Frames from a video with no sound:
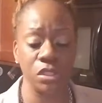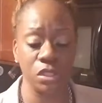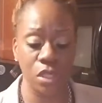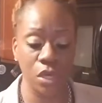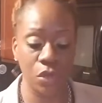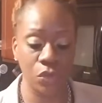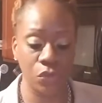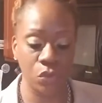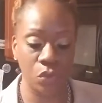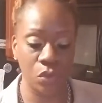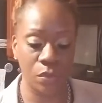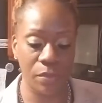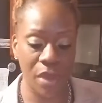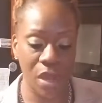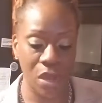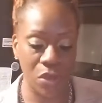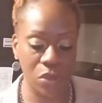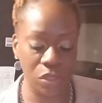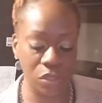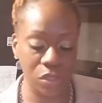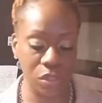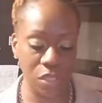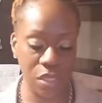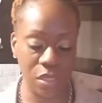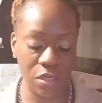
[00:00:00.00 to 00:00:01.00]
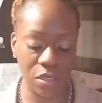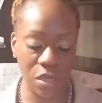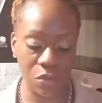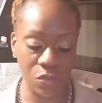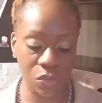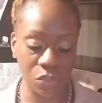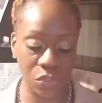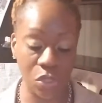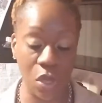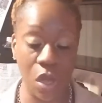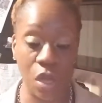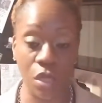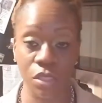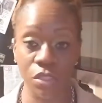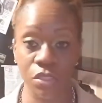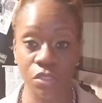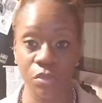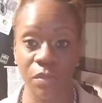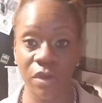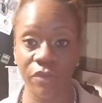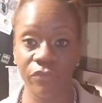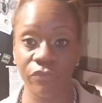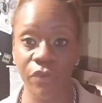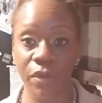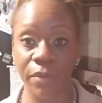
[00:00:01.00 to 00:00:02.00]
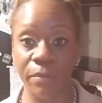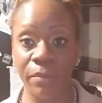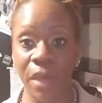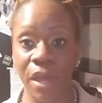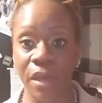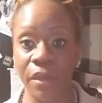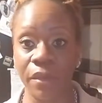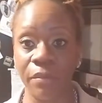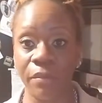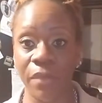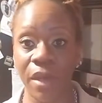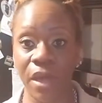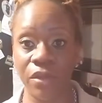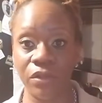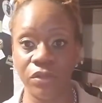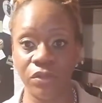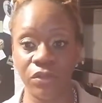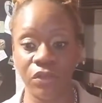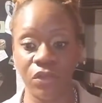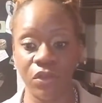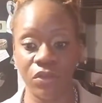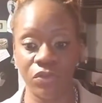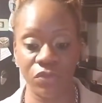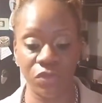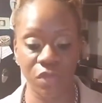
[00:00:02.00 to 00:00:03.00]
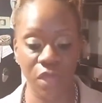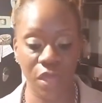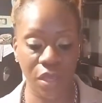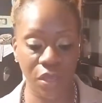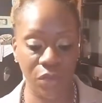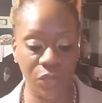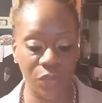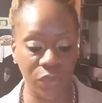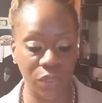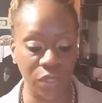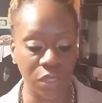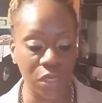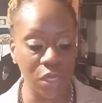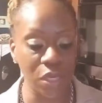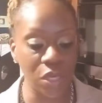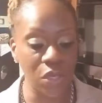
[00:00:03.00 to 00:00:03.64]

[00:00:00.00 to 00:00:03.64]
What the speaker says: tell you about, and I was talking to my friend Mike about it the other day when